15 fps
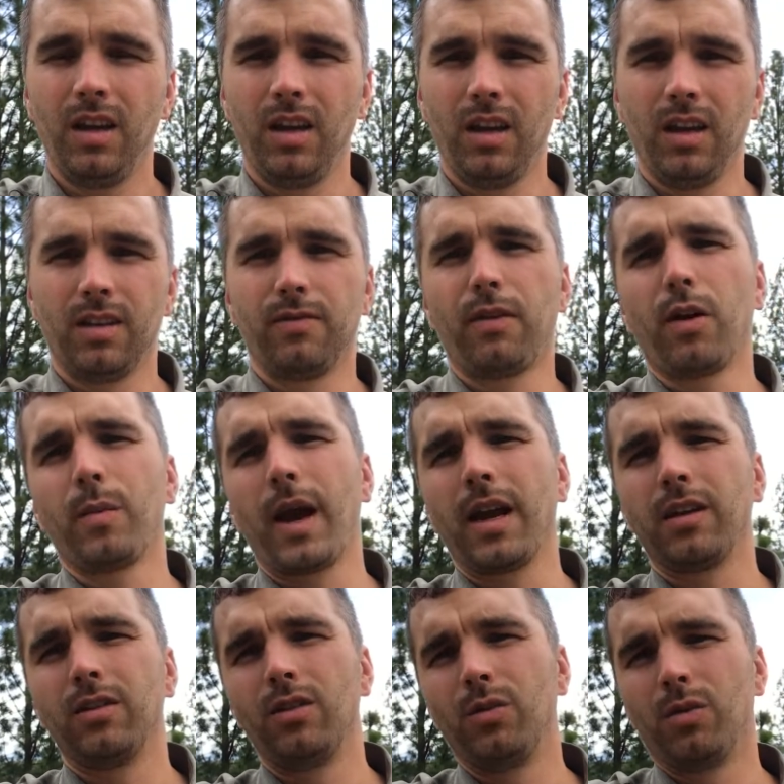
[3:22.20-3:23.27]
As far
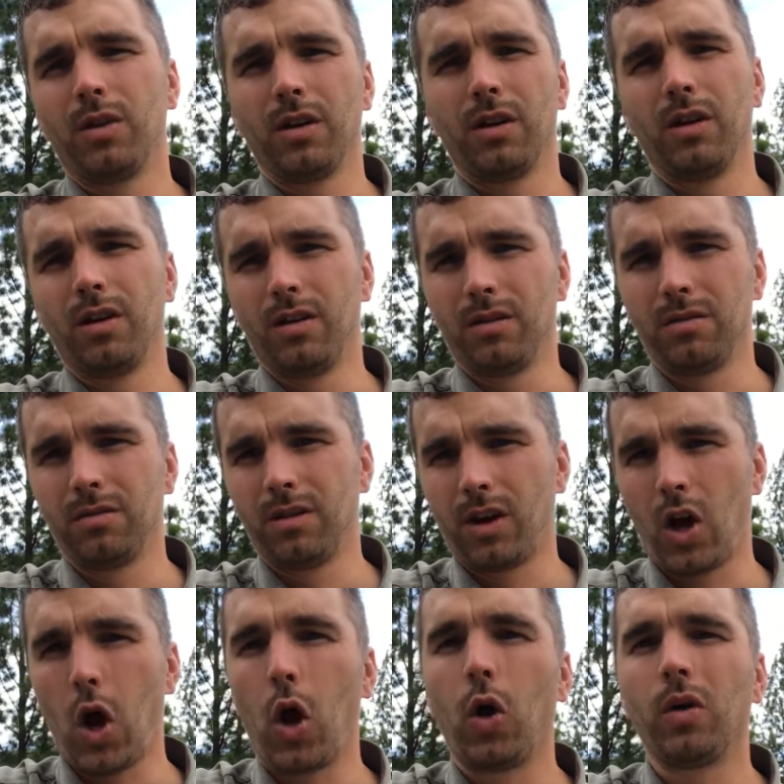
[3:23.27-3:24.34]
back as you want to go,
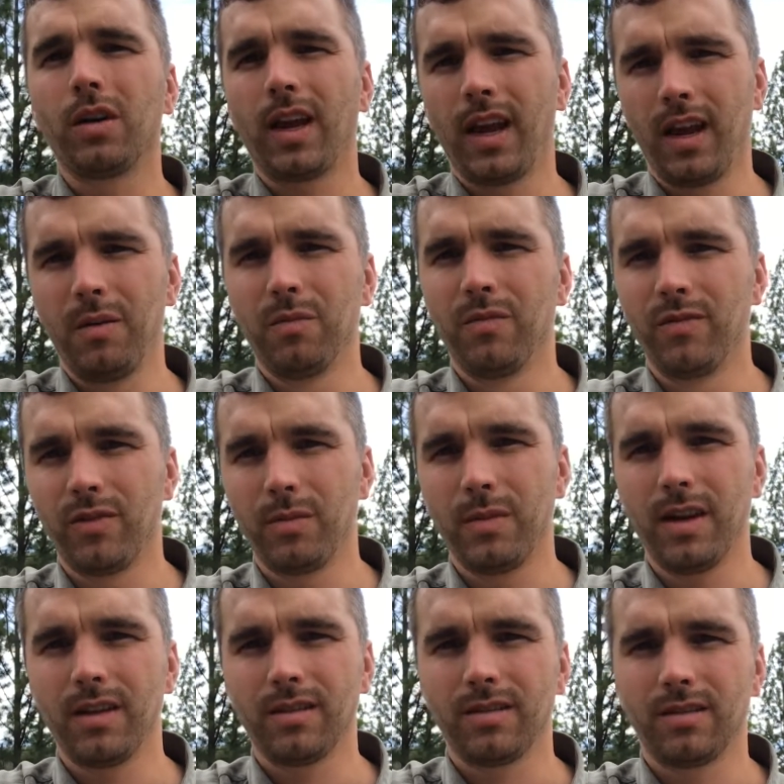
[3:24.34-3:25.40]
all came from
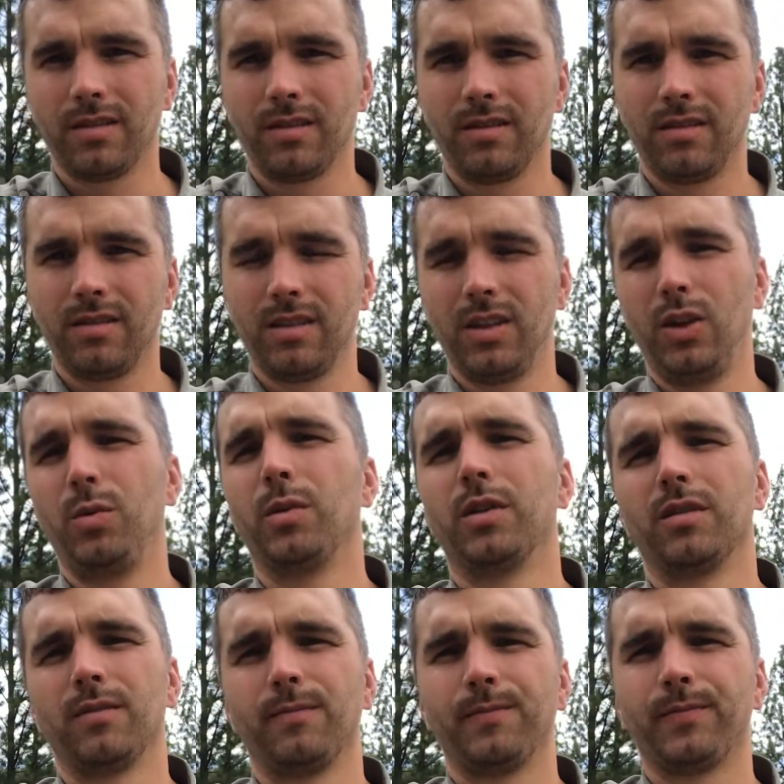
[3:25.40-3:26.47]
us as humans.